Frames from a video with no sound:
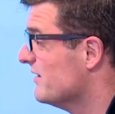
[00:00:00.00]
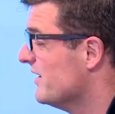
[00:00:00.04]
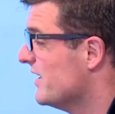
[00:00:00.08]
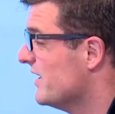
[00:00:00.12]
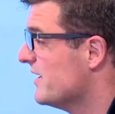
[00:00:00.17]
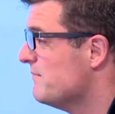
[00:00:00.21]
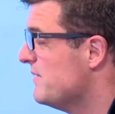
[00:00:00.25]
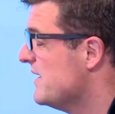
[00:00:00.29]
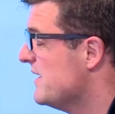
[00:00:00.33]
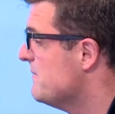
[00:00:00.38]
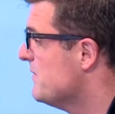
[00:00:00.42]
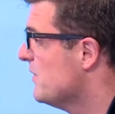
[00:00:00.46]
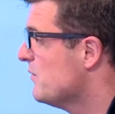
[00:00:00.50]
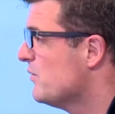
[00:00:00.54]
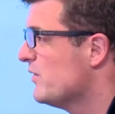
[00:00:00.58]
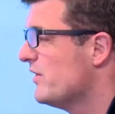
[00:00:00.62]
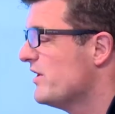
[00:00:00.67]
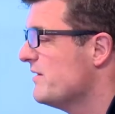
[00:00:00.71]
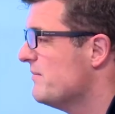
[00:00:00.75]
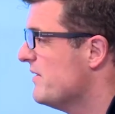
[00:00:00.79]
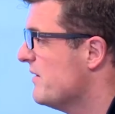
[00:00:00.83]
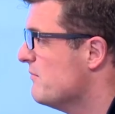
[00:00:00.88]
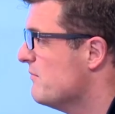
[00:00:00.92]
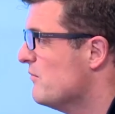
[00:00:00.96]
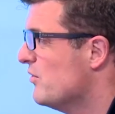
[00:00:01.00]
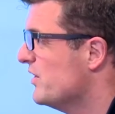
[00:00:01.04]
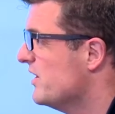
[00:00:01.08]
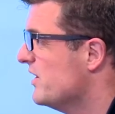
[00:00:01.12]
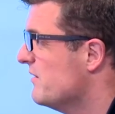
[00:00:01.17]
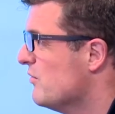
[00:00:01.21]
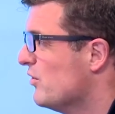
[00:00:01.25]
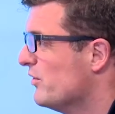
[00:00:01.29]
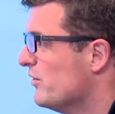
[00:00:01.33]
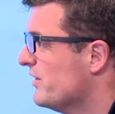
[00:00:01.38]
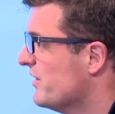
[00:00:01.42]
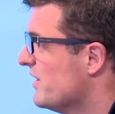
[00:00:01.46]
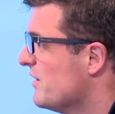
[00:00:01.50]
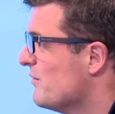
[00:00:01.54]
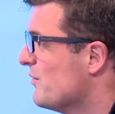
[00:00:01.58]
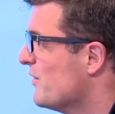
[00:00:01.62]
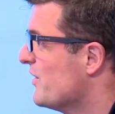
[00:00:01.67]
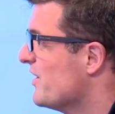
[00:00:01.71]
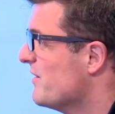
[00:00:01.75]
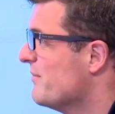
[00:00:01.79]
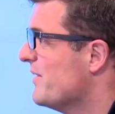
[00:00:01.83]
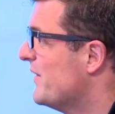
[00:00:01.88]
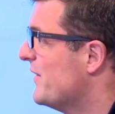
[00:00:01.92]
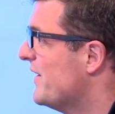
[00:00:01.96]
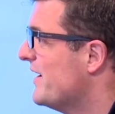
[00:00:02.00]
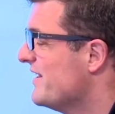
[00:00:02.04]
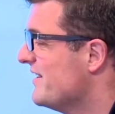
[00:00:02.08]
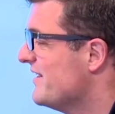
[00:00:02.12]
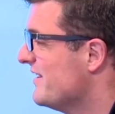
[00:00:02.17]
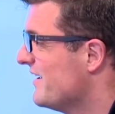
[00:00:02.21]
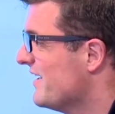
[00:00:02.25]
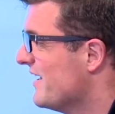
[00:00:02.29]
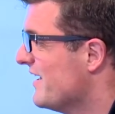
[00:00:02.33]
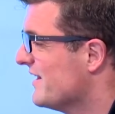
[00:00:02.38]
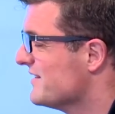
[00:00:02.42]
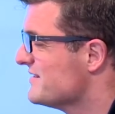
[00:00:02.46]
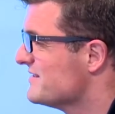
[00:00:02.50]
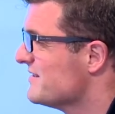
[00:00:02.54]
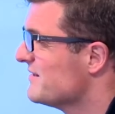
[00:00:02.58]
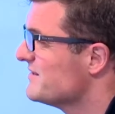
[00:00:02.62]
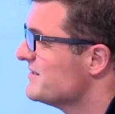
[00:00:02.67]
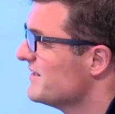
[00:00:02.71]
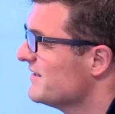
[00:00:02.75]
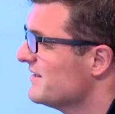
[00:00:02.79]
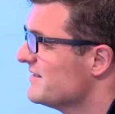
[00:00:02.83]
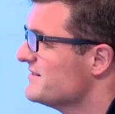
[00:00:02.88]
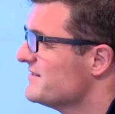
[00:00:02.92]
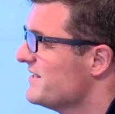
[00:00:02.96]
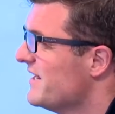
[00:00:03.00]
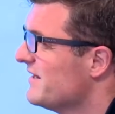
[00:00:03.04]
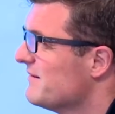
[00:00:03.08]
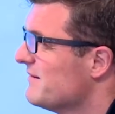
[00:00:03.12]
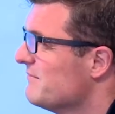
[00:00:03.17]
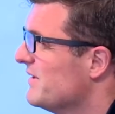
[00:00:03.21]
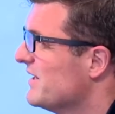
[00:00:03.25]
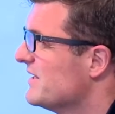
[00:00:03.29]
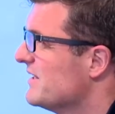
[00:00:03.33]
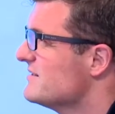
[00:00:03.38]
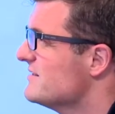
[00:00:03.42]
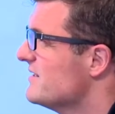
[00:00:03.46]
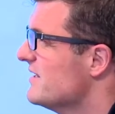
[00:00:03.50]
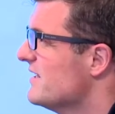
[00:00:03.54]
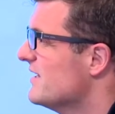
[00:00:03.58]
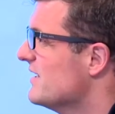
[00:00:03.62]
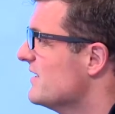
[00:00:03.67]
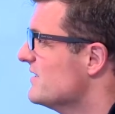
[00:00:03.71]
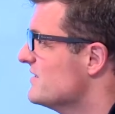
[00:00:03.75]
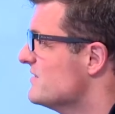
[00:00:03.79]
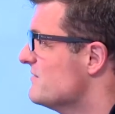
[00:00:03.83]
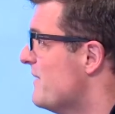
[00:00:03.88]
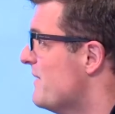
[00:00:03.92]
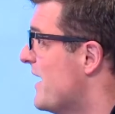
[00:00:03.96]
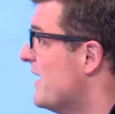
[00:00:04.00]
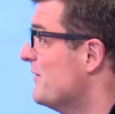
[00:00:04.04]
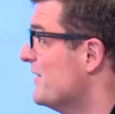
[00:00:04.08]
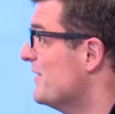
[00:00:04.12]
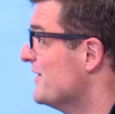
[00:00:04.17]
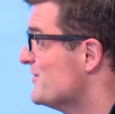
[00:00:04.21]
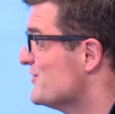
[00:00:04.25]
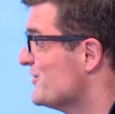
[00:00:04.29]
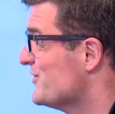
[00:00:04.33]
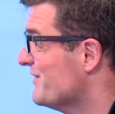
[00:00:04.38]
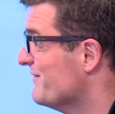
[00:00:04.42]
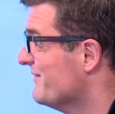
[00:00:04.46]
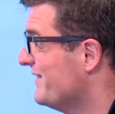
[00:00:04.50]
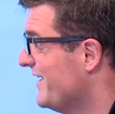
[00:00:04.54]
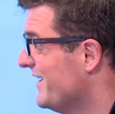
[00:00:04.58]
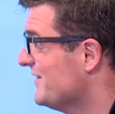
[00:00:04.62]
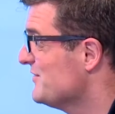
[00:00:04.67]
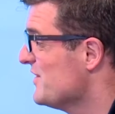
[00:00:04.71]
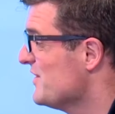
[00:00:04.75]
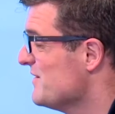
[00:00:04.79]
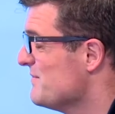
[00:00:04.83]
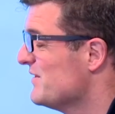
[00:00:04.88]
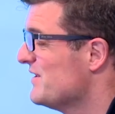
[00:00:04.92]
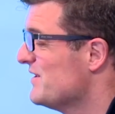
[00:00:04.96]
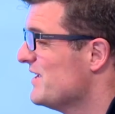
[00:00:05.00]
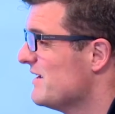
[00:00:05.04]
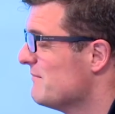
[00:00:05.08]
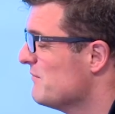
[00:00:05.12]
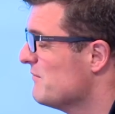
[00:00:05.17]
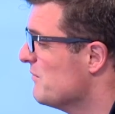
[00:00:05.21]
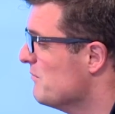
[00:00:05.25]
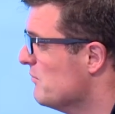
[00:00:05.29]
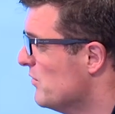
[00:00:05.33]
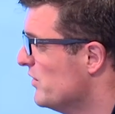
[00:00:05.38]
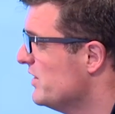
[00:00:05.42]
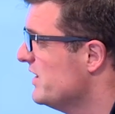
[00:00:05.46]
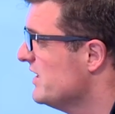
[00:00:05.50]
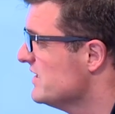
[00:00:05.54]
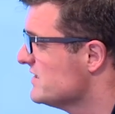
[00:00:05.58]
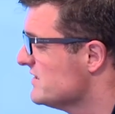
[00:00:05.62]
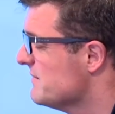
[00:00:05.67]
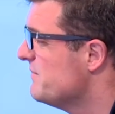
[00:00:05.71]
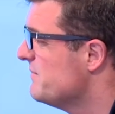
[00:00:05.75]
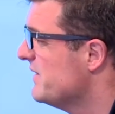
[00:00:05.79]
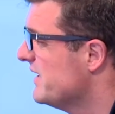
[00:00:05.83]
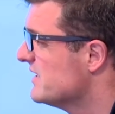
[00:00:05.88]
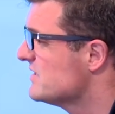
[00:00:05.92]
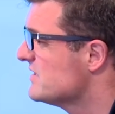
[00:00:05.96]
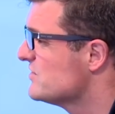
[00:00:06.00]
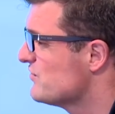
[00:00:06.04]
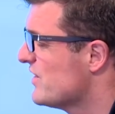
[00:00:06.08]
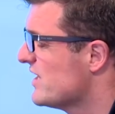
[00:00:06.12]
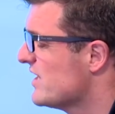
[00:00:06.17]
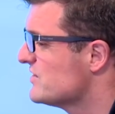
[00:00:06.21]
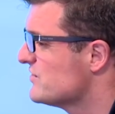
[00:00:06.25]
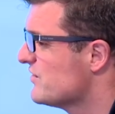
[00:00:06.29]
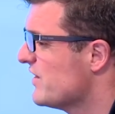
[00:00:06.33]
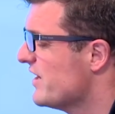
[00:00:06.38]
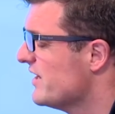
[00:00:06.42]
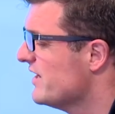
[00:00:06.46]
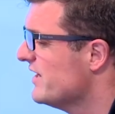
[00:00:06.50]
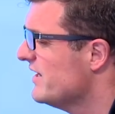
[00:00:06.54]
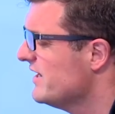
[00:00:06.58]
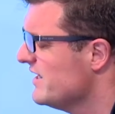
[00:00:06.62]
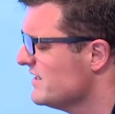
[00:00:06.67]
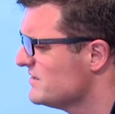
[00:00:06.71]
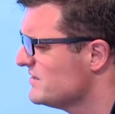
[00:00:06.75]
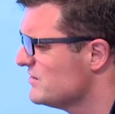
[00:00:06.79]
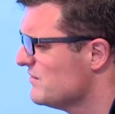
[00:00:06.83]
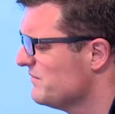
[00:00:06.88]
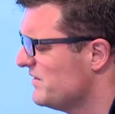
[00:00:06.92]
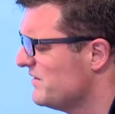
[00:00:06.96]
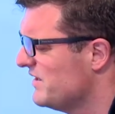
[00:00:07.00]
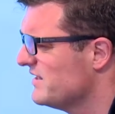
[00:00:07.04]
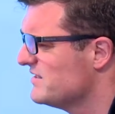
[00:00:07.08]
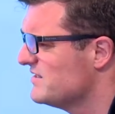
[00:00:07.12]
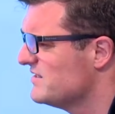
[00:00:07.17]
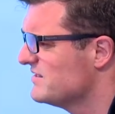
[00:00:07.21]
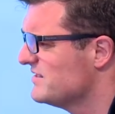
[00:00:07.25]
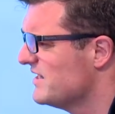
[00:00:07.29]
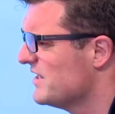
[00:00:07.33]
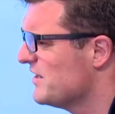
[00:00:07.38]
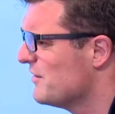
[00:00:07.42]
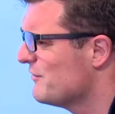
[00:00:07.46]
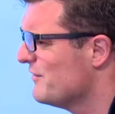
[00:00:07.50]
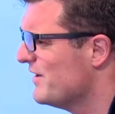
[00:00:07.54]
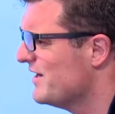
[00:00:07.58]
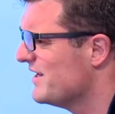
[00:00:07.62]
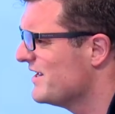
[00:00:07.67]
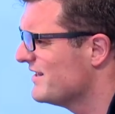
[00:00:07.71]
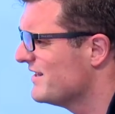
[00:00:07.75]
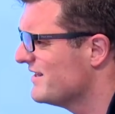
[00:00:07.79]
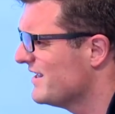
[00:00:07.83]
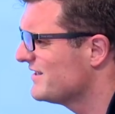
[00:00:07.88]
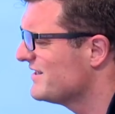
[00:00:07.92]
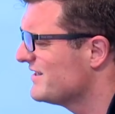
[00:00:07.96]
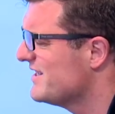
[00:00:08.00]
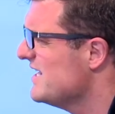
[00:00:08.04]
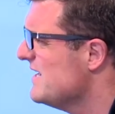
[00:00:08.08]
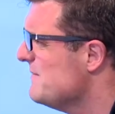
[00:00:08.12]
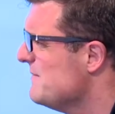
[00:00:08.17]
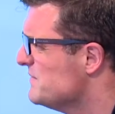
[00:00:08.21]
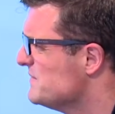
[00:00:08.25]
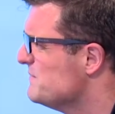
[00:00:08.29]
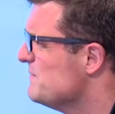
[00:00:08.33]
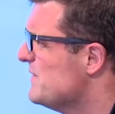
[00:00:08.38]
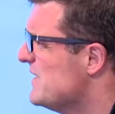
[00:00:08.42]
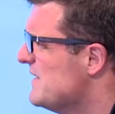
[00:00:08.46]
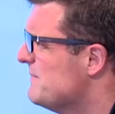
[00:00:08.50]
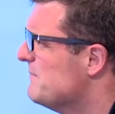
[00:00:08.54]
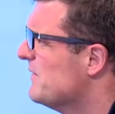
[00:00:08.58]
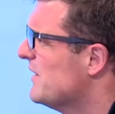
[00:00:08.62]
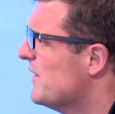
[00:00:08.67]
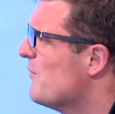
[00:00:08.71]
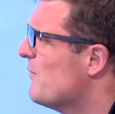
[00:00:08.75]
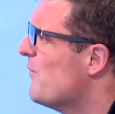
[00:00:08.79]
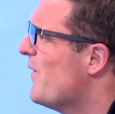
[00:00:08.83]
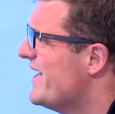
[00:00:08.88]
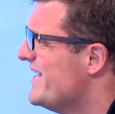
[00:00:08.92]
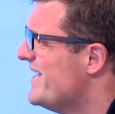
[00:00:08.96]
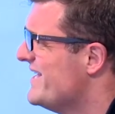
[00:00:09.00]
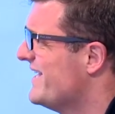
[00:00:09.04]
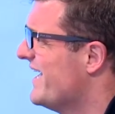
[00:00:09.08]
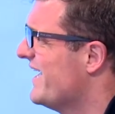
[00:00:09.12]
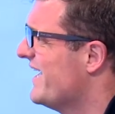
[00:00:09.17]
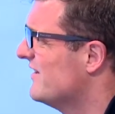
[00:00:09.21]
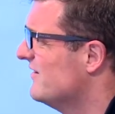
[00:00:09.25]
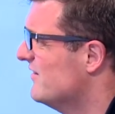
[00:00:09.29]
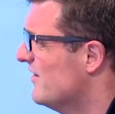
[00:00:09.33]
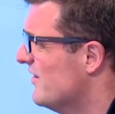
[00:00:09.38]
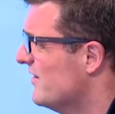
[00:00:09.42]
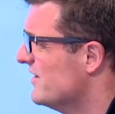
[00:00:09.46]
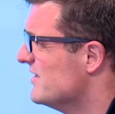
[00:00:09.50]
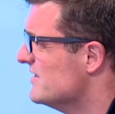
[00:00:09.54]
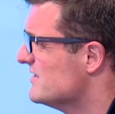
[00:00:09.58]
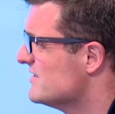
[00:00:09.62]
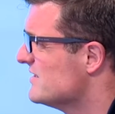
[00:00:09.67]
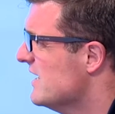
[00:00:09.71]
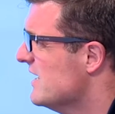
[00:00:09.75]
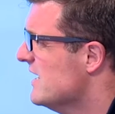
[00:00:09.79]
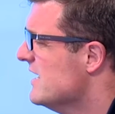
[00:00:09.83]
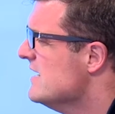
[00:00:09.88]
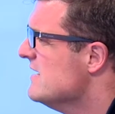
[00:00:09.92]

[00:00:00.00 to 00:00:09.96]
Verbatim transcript: Like people worry about money more than they worry about anything else. I think the second biggest thing is marriage and that type of thing. But money is a big stressor, and it is something, as you said already, that keeps people awake at night.